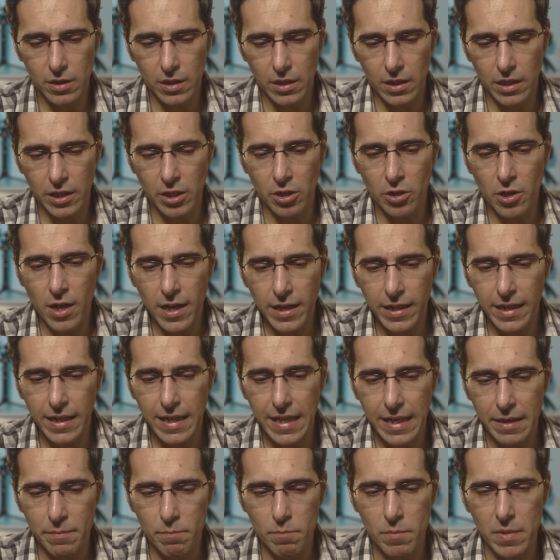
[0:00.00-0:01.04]
like you're not gonna
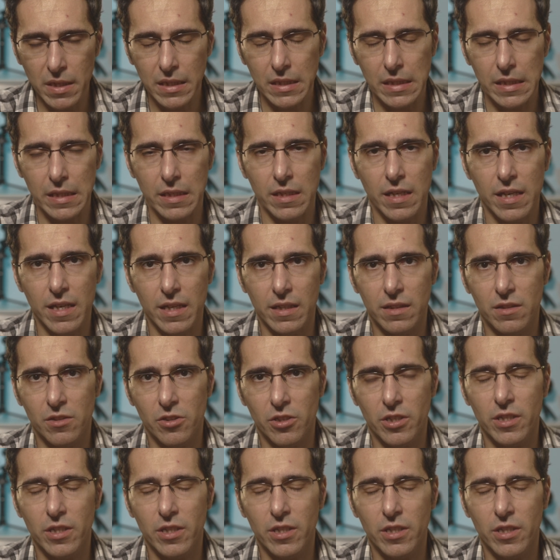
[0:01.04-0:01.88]
get a million hits.